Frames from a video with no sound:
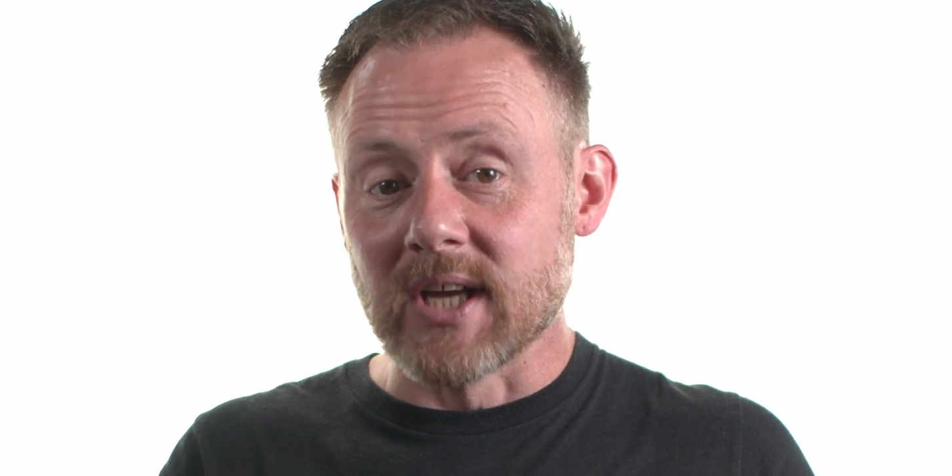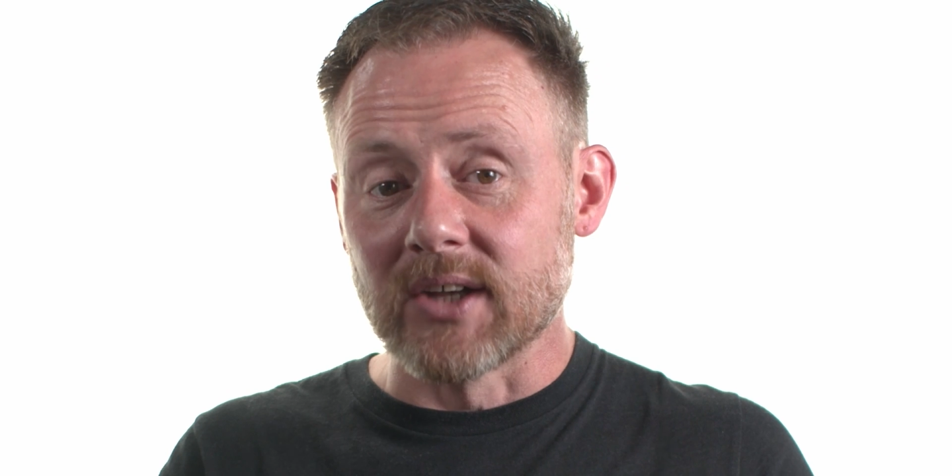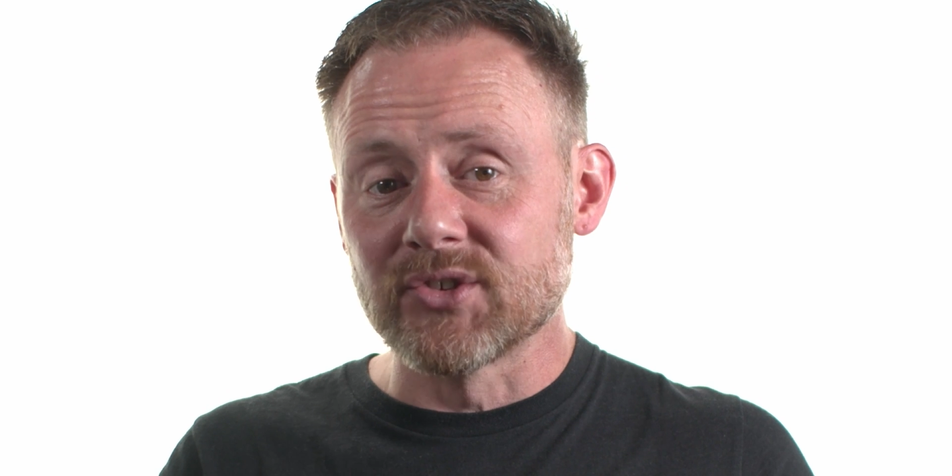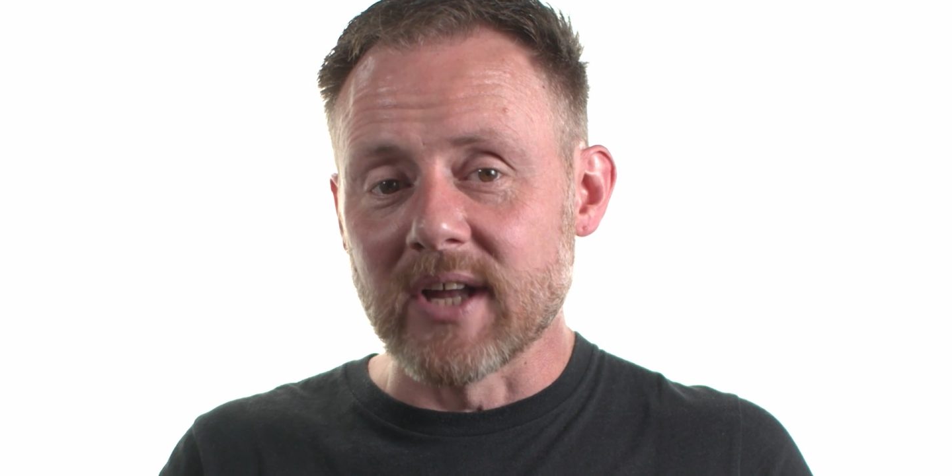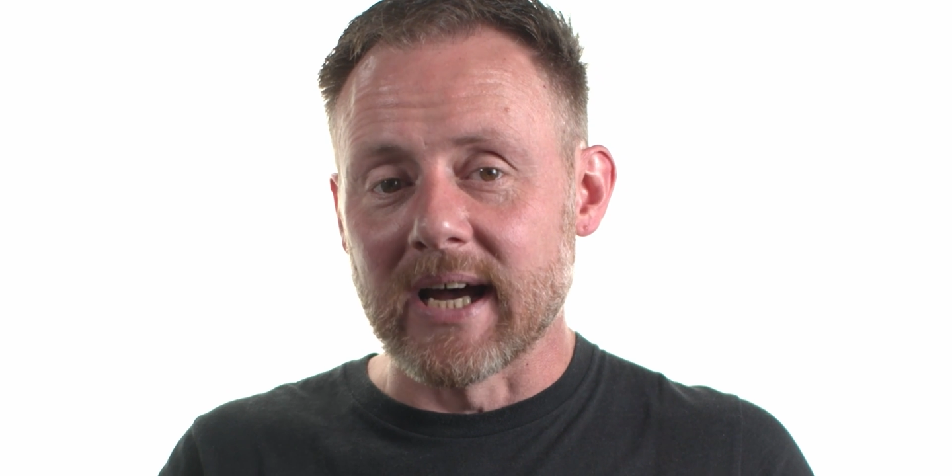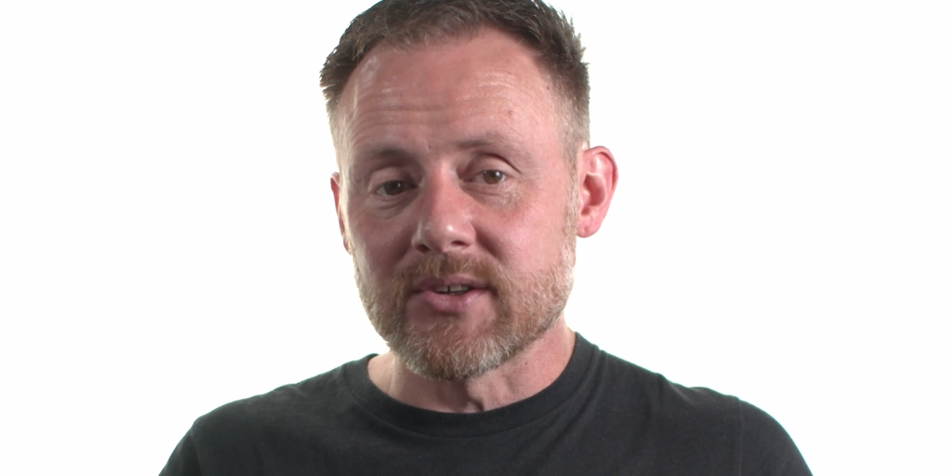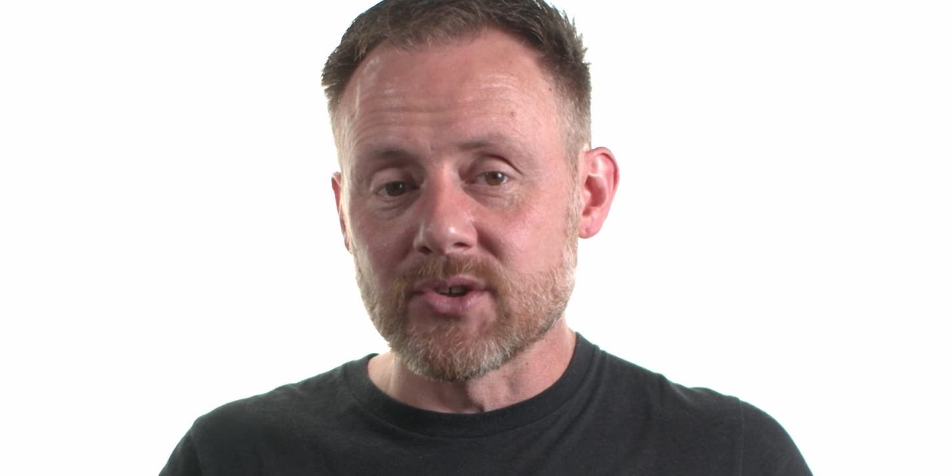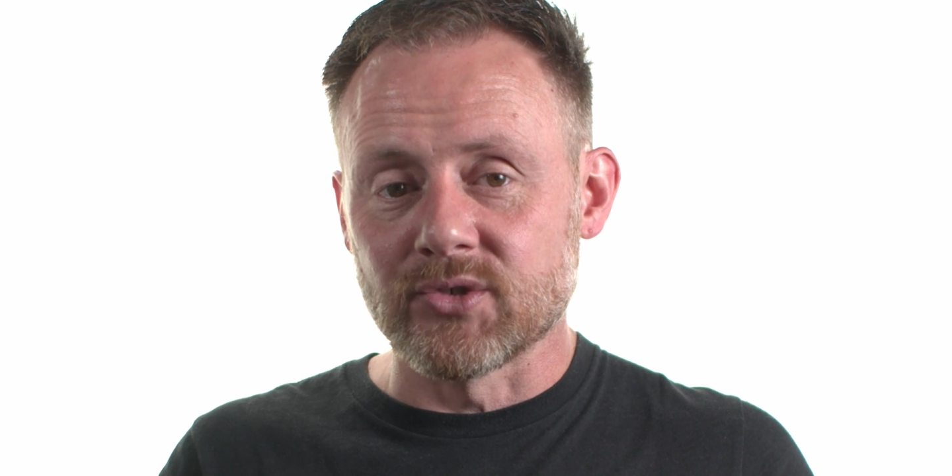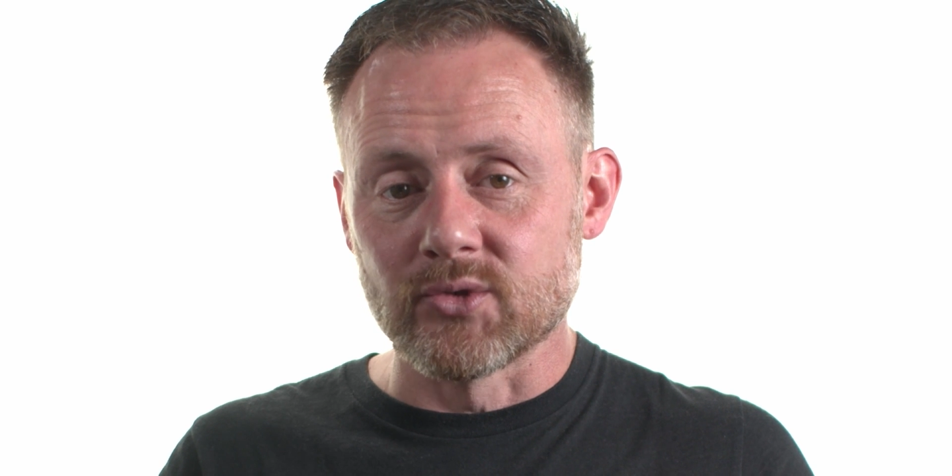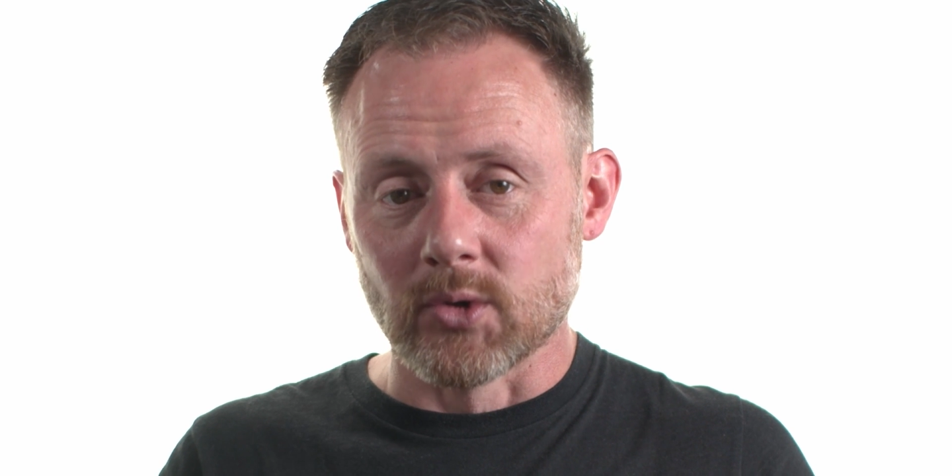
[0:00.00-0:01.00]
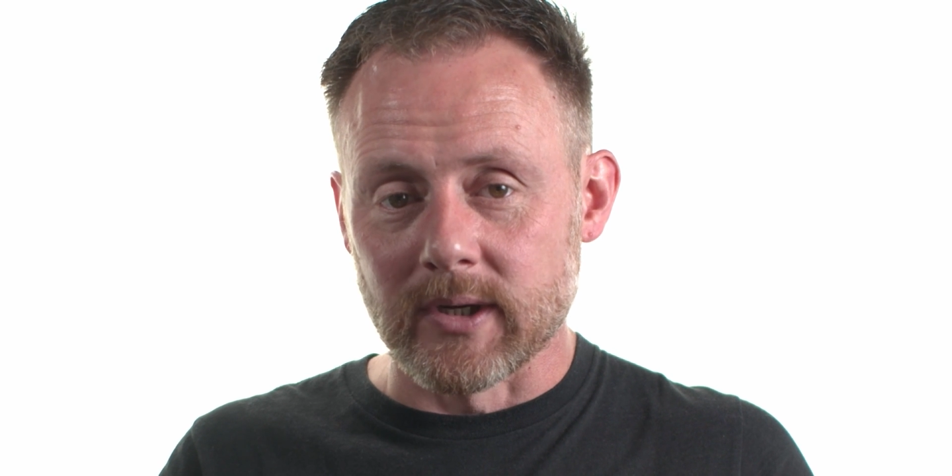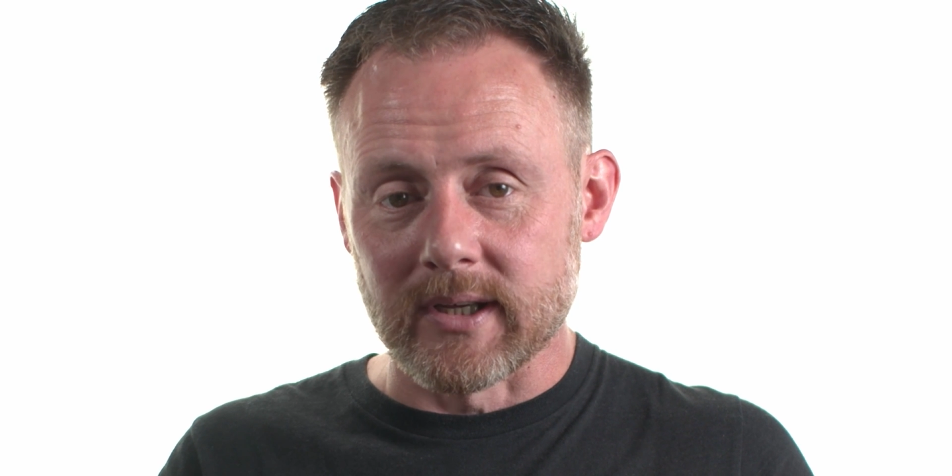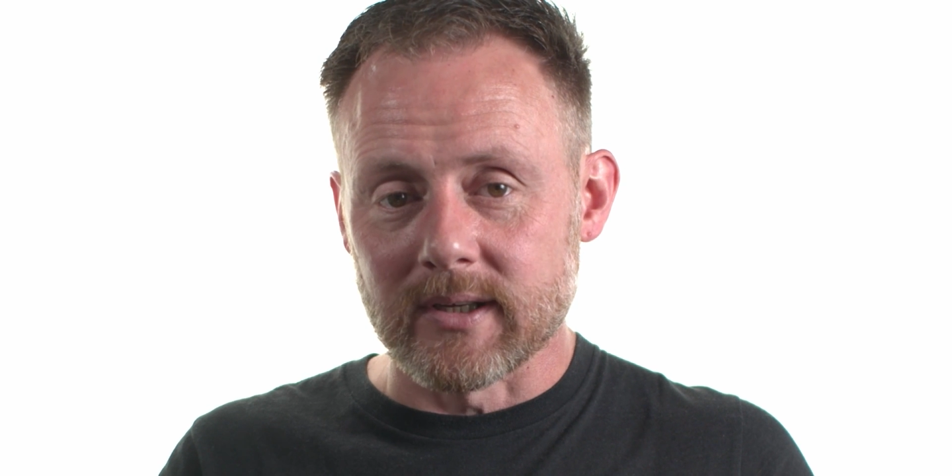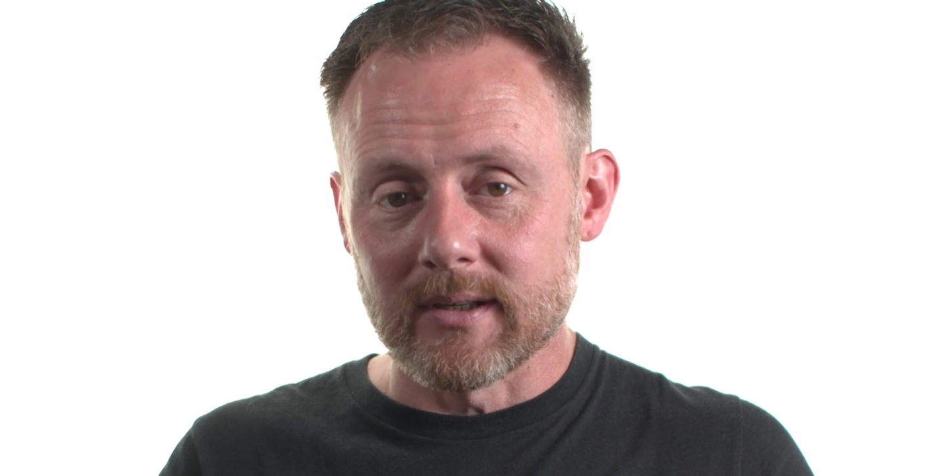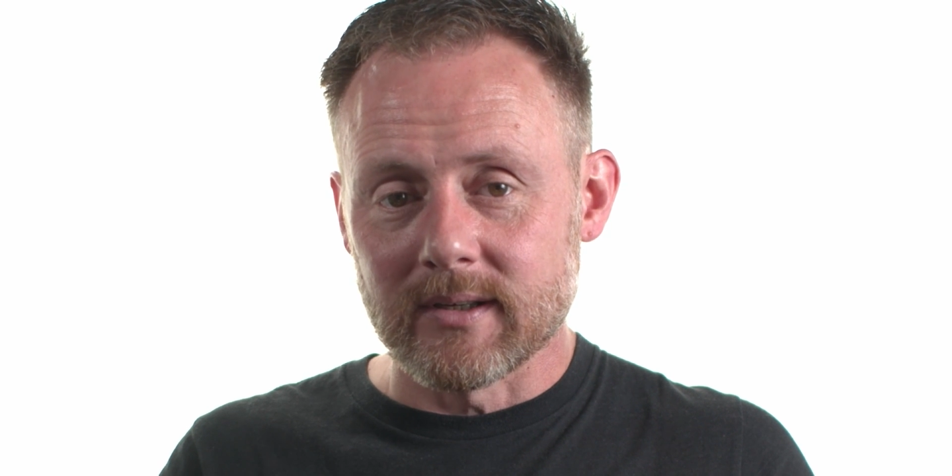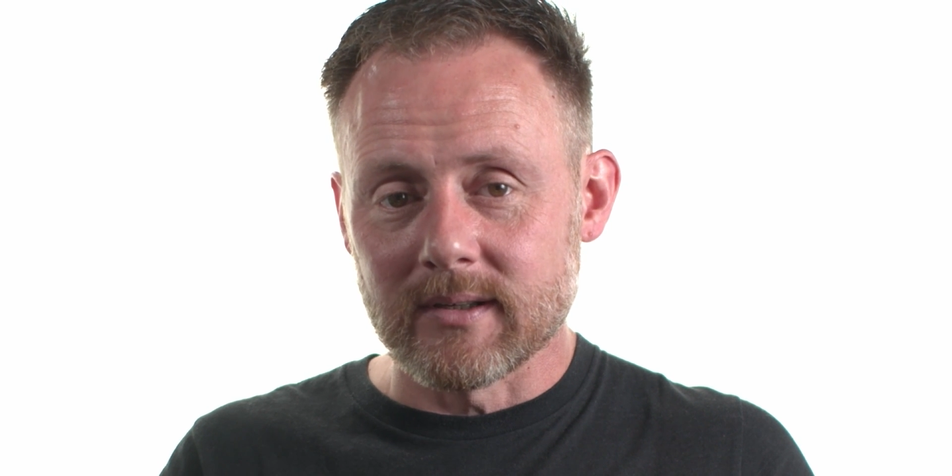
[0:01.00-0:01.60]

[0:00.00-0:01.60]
does not destroy it.